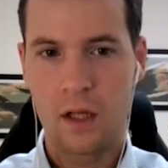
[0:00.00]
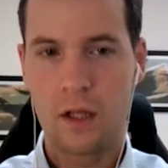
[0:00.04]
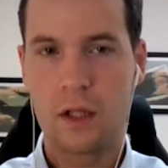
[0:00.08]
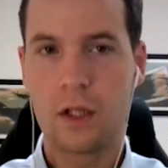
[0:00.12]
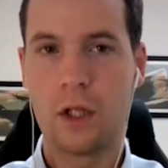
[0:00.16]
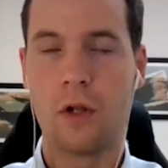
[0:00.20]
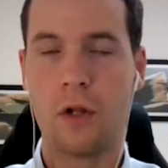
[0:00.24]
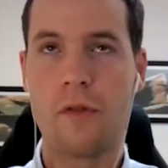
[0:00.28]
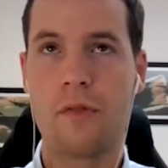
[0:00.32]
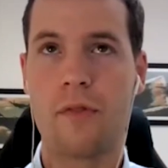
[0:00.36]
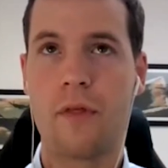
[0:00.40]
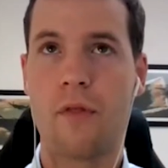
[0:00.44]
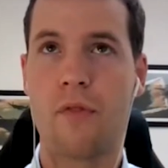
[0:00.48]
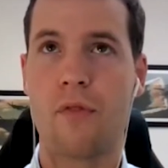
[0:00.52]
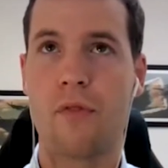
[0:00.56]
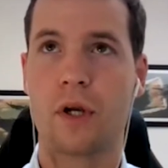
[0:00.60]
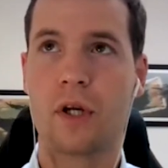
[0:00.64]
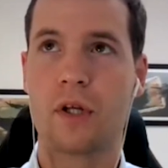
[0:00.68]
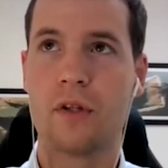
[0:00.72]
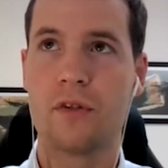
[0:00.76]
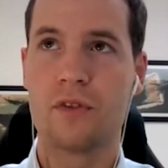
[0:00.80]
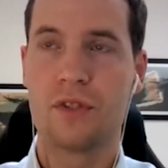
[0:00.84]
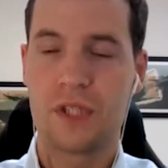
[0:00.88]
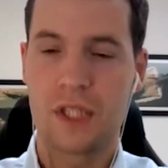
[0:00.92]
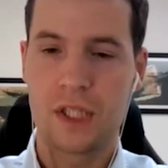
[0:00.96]
the
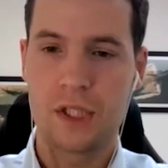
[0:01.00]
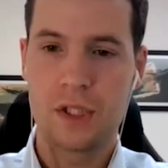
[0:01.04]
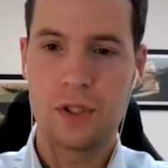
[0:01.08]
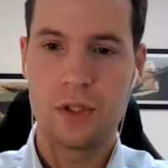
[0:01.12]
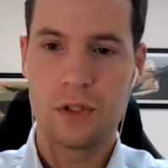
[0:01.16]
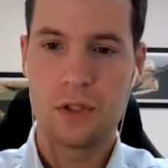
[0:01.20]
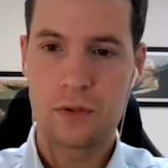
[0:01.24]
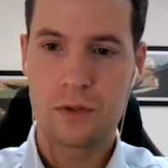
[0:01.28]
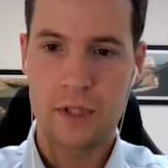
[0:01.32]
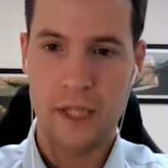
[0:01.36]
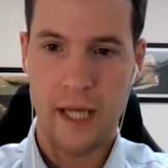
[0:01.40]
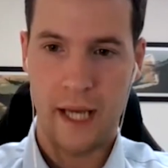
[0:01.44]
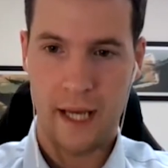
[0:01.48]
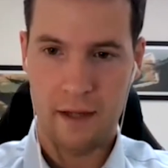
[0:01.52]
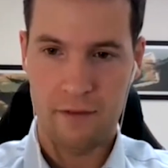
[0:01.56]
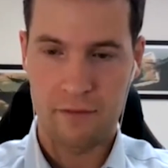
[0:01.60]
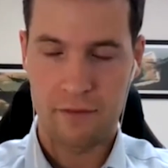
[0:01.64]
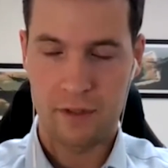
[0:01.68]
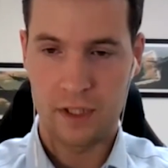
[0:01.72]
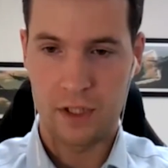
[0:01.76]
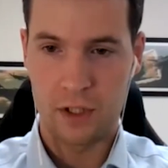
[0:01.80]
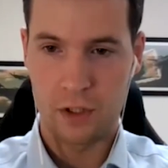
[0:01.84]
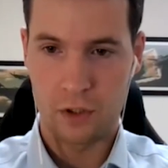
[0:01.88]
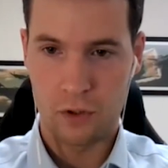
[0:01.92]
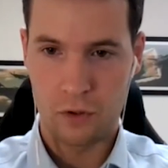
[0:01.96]
continued
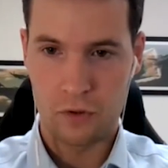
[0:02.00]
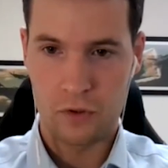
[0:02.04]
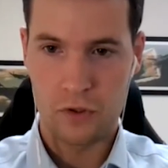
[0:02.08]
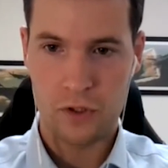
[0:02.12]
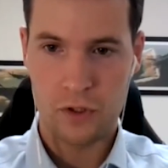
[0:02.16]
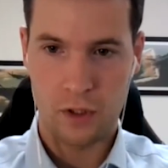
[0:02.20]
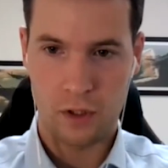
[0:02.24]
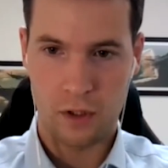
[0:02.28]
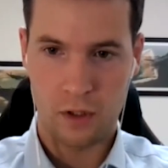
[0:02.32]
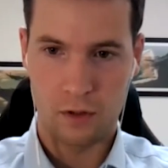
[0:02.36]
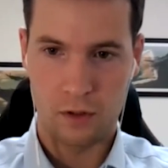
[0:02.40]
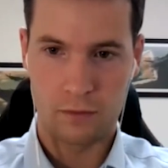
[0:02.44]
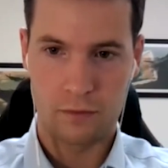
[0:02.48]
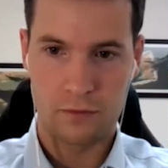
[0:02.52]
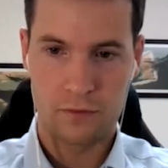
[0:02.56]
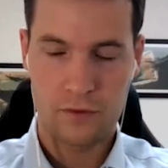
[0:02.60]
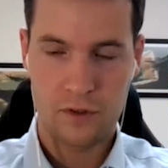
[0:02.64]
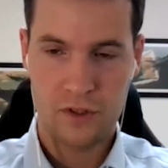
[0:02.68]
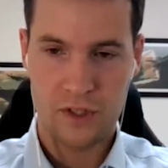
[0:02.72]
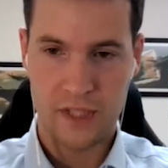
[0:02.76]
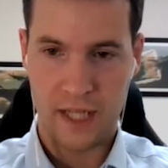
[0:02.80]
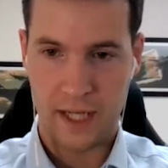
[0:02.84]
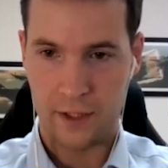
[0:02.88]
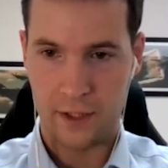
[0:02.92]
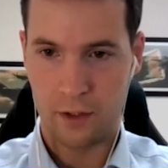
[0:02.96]
heavy use of
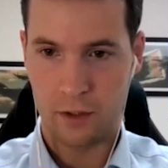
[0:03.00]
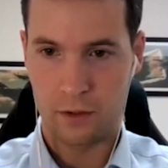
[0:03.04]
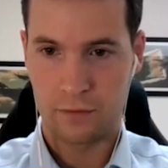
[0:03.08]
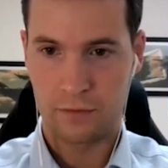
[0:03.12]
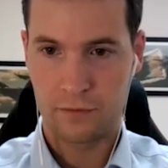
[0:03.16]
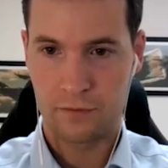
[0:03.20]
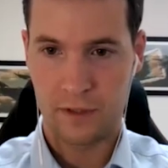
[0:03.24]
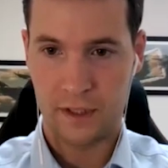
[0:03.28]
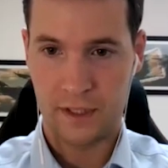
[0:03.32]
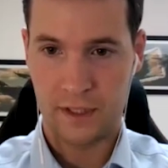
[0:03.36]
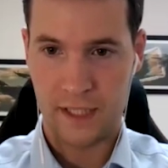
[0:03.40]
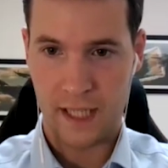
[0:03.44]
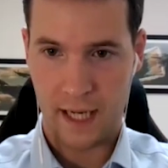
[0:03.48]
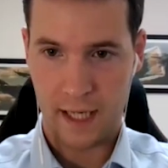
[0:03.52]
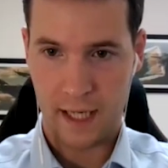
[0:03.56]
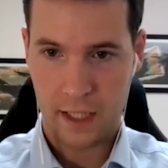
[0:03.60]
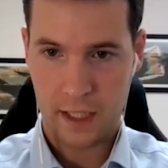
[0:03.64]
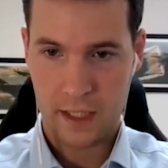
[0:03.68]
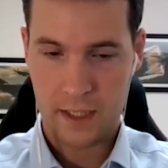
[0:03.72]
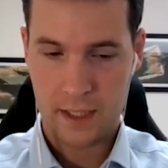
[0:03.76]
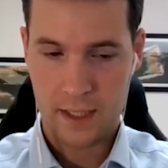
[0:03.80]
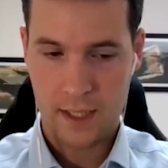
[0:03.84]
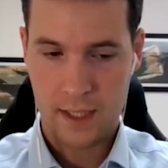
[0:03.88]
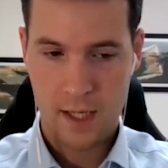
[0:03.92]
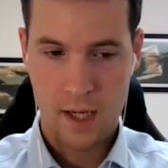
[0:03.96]
standoff
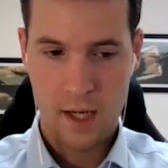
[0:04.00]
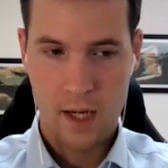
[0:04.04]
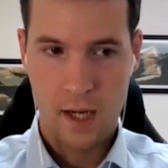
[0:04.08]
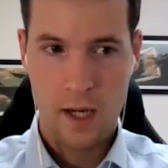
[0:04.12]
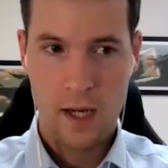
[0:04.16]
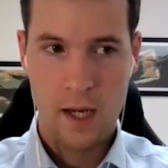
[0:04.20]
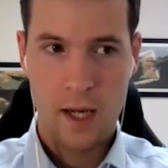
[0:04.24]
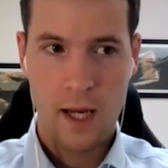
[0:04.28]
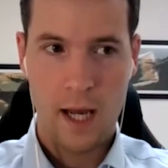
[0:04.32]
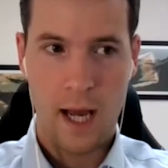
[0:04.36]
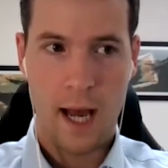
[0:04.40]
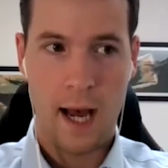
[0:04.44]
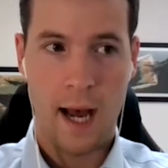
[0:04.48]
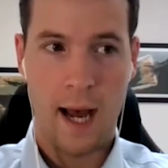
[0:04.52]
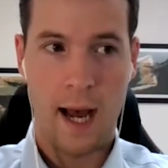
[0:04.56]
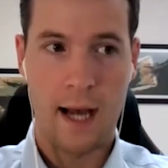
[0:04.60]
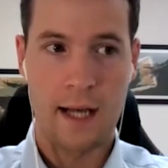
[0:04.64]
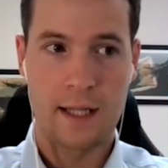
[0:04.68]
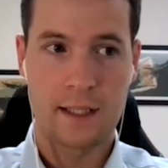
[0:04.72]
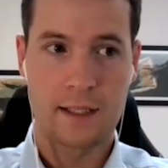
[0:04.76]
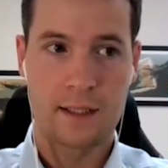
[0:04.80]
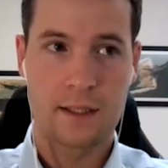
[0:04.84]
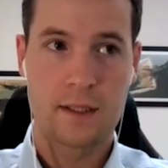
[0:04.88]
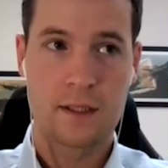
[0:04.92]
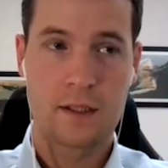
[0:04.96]
attacks
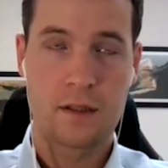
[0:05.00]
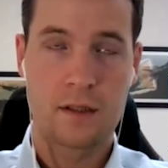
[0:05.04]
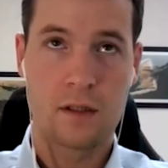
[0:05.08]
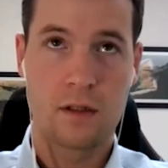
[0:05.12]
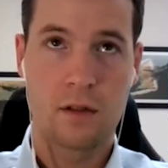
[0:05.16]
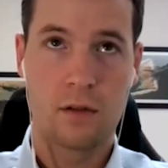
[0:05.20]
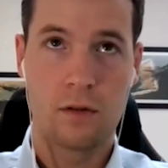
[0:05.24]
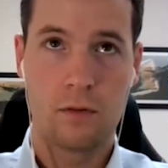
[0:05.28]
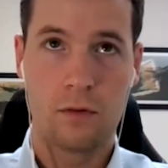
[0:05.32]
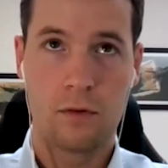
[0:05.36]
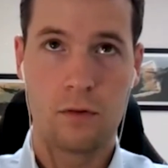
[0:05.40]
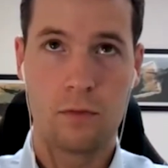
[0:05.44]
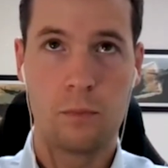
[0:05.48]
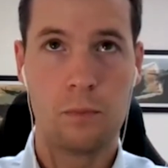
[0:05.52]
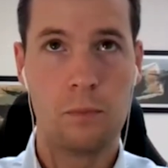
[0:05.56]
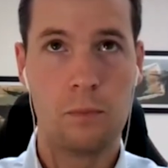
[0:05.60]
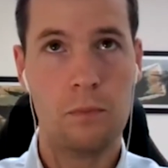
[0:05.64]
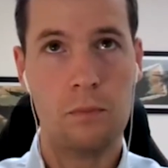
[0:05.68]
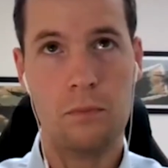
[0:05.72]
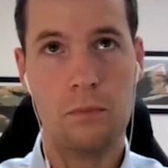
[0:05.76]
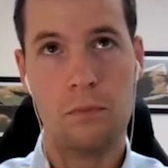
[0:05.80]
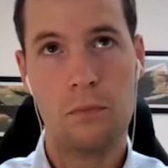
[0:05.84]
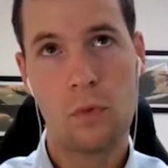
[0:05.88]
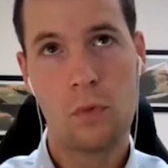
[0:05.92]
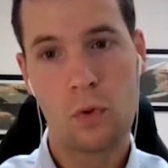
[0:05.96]
has
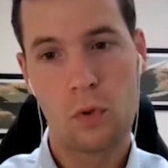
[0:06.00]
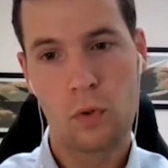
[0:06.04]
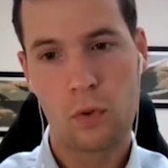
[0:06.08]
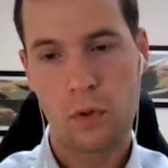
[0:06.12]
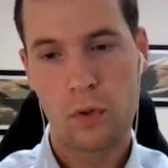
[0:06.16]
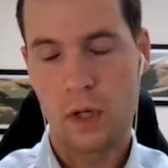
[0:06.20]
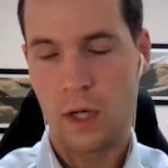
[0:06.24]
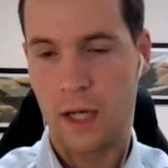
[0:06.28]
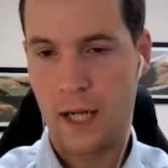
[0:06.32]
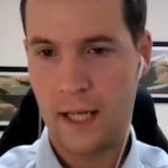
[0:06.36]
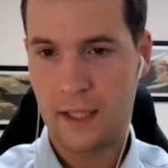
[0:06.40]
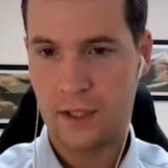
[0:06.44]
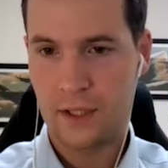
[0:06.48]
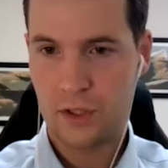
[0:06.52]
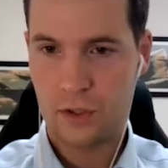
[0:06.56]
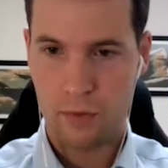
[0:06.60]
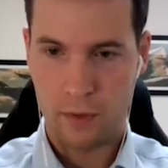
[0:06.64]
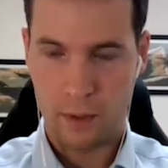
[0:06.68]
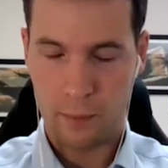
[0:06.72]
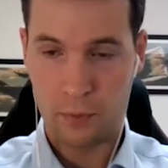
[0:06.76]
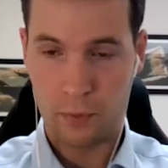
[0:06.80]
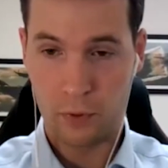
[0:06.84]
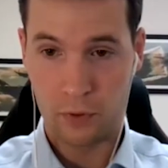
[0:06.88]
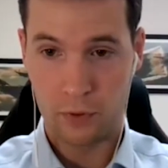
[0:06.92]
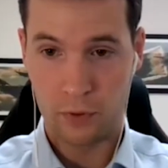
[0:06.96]
more or less
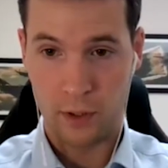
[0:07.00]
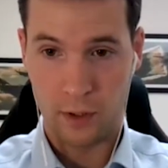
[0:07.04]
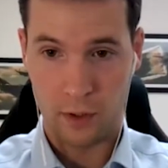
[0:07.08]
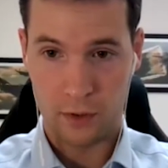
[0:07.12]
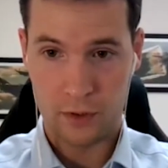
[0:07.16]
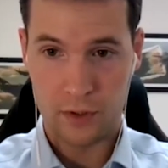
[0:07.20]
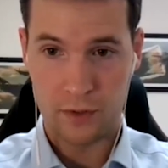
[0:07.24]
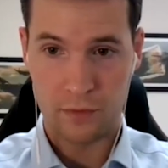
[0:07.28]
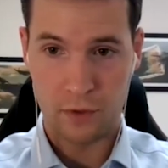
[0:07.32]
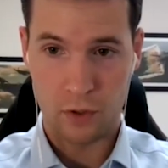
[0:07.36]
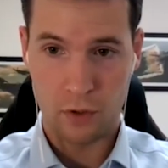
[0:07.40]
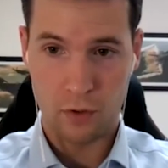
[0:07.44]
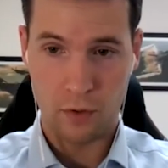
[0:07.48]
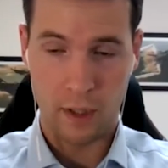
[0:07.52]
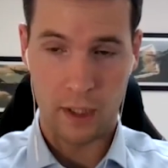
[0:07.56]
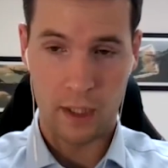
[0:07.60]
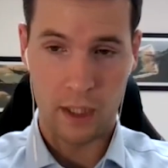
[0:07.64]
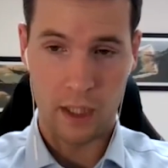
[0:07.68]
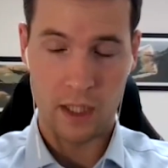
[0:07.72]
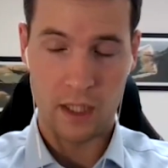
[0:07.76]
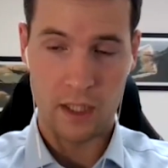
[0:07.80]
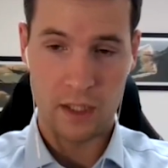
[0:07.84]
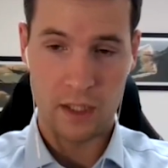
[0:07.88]
crippled a lot of Ukrainian